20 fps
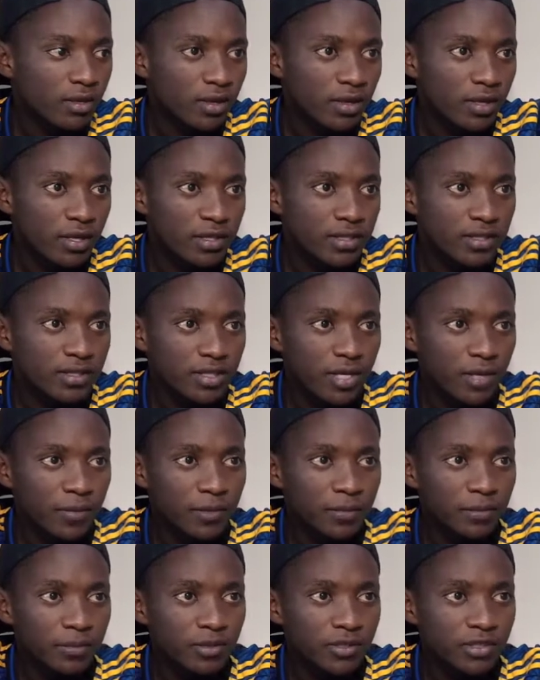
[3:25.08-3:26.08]
There is some
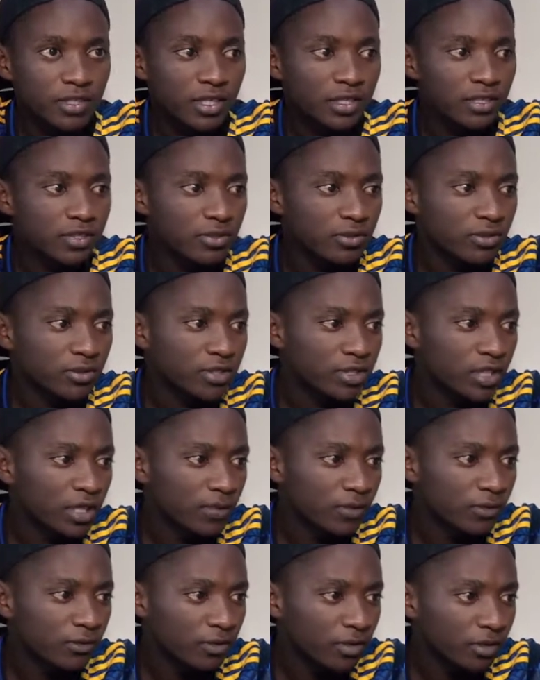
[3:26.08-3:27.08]
important note
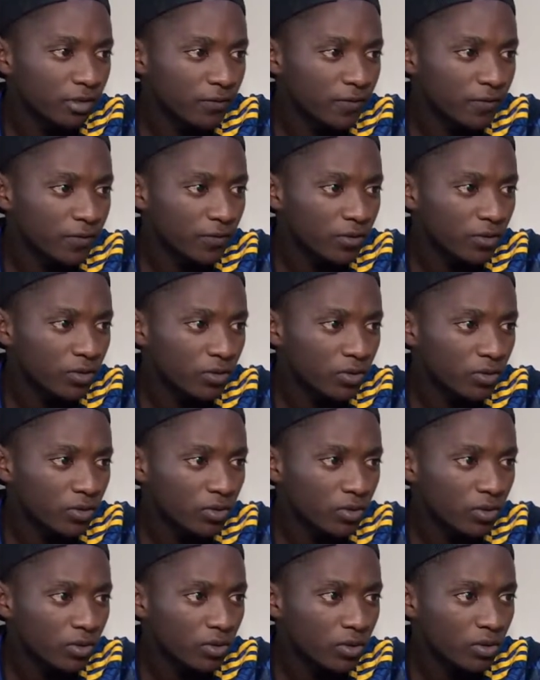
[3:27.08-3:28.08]
I'm looking for.
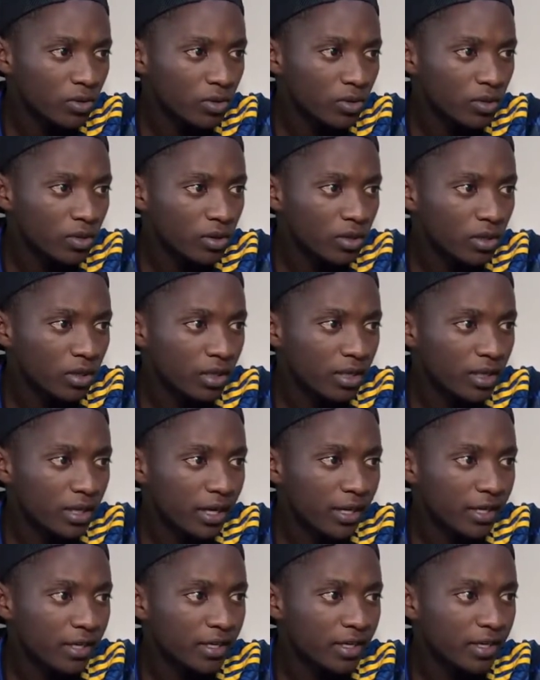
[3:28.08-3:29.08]

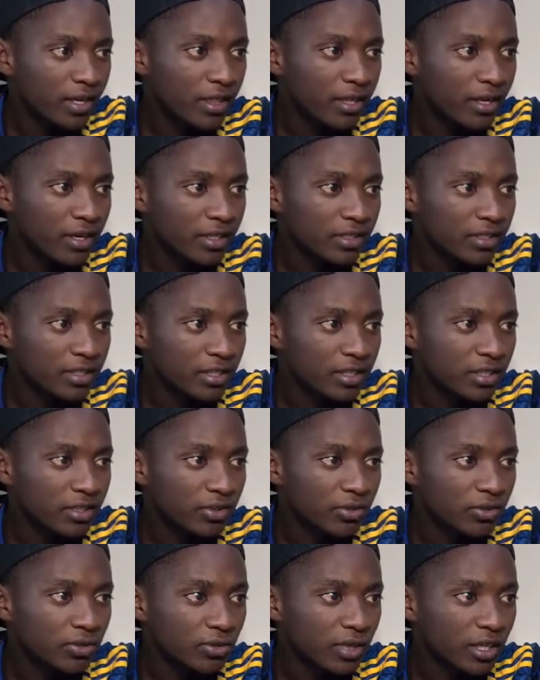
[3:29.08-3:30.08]
Here they are telling
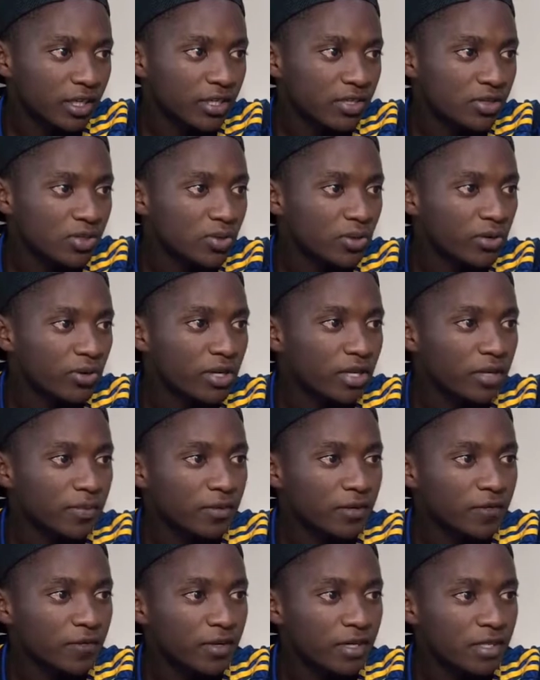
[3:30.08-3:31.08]
you to uninstall any
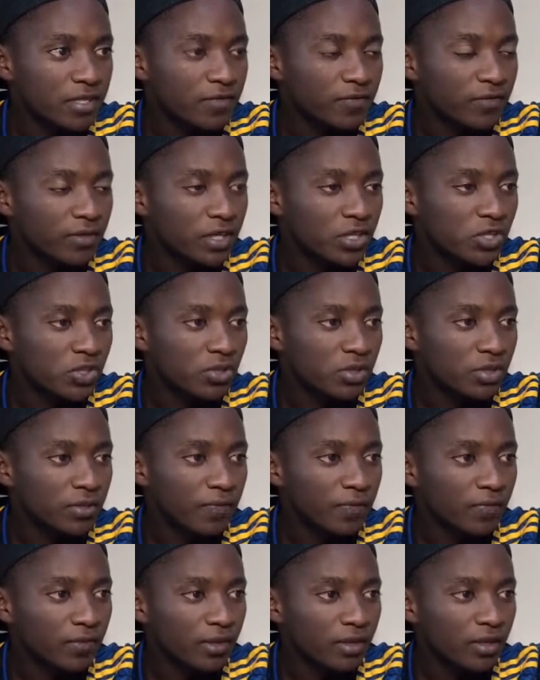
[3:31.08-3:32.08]
previous
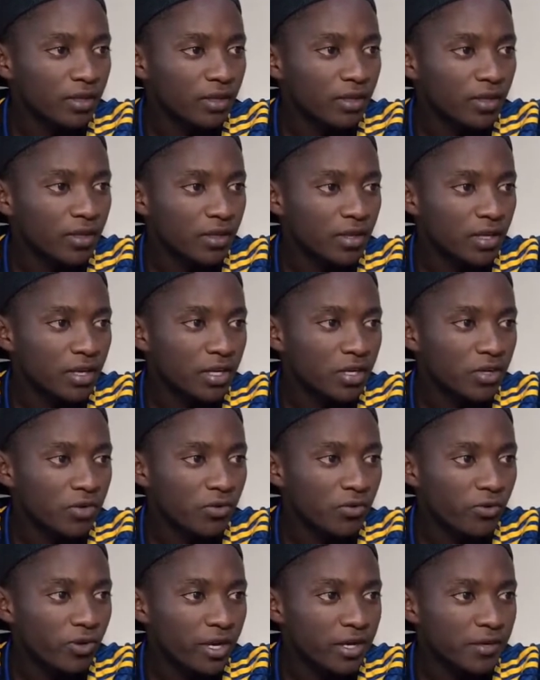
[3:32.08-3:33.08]
version. Then you
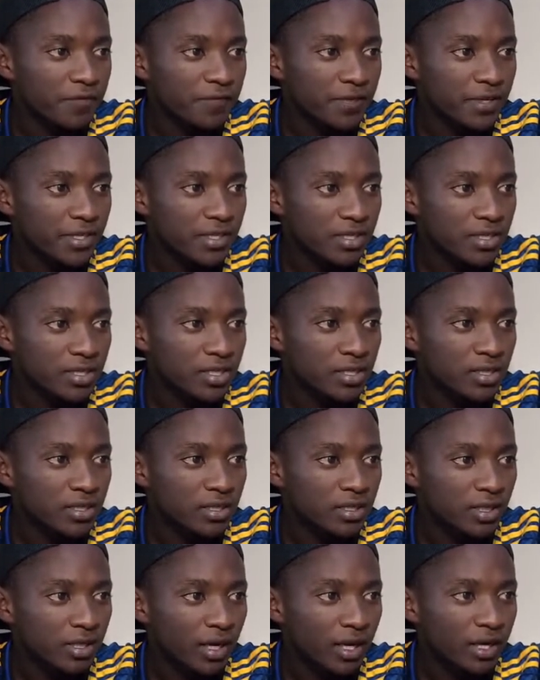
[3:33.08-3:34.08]
run first
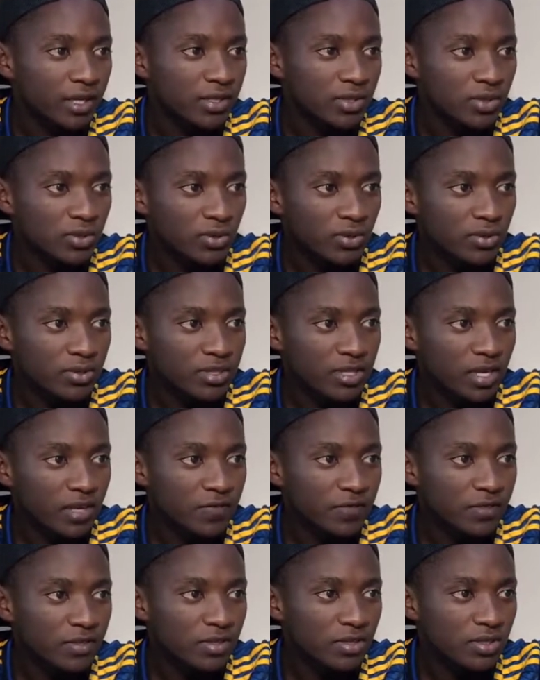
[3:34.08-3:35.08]
uninstall
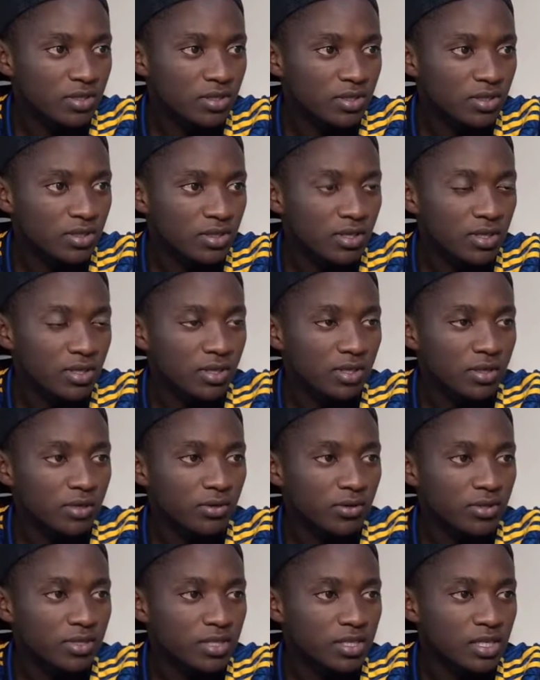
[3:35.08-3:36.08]

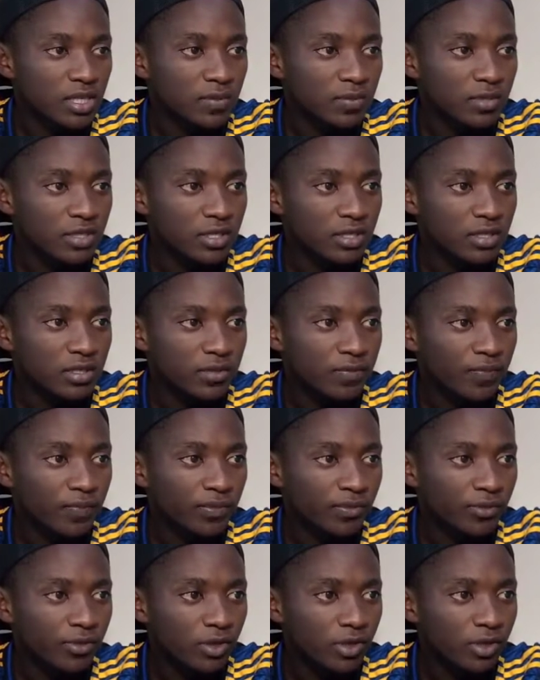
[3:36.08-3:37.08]
service.cmd
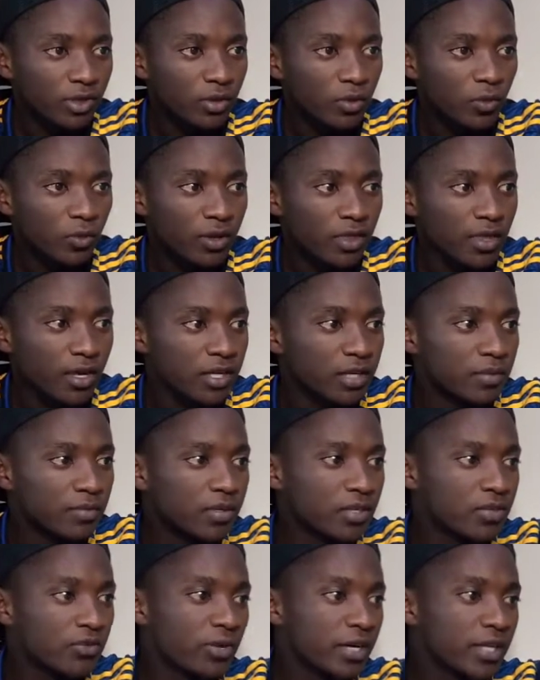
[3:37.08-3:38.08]
with
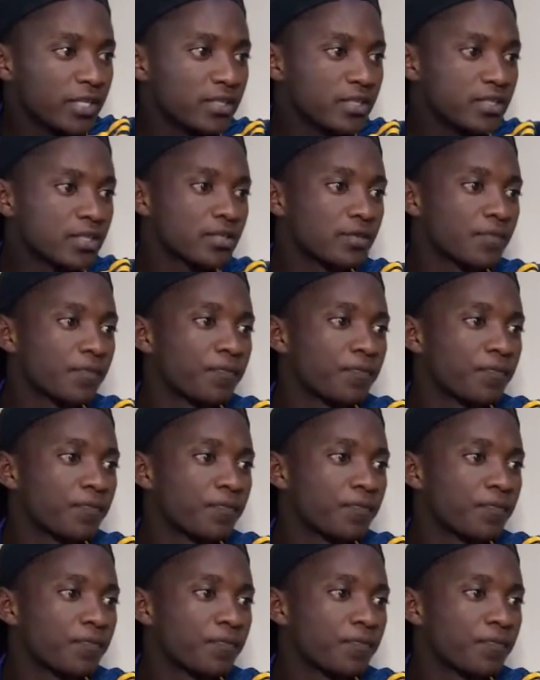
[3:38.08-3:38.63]
admin rights.